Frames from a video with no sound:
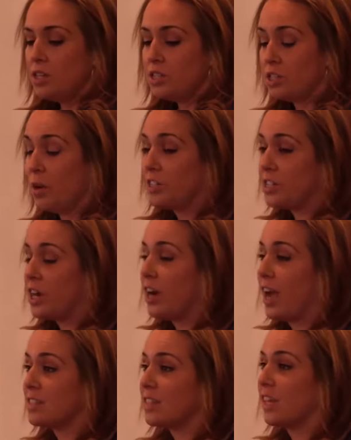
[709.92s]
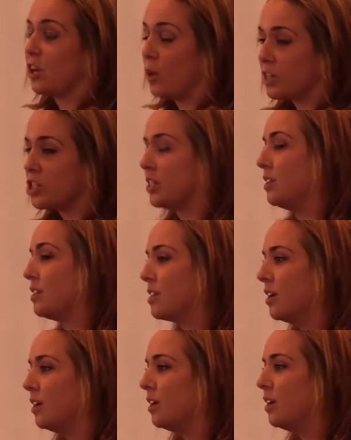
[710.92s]
So I started asking
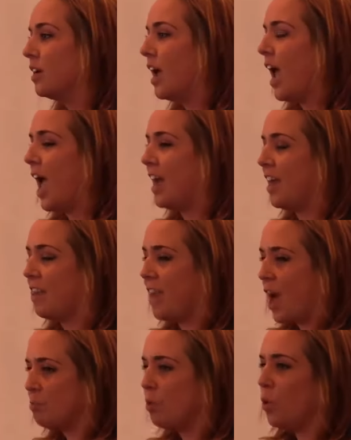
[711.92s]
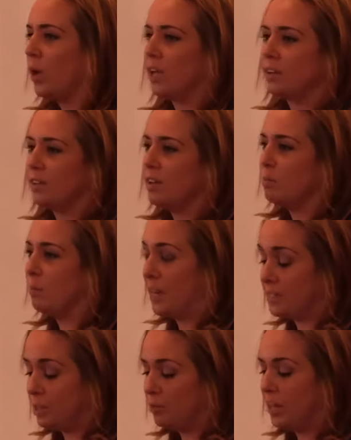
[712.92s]
questions. And at that point,
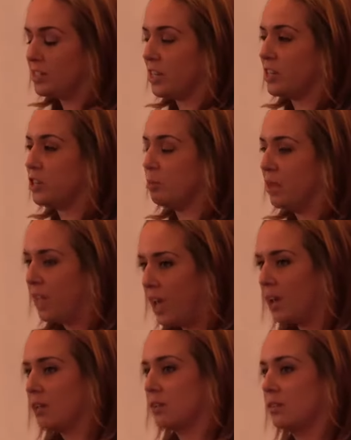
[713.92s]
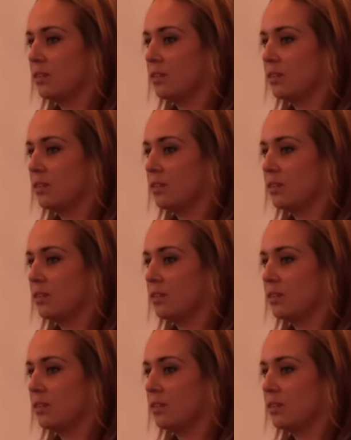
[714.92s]
my demonization began.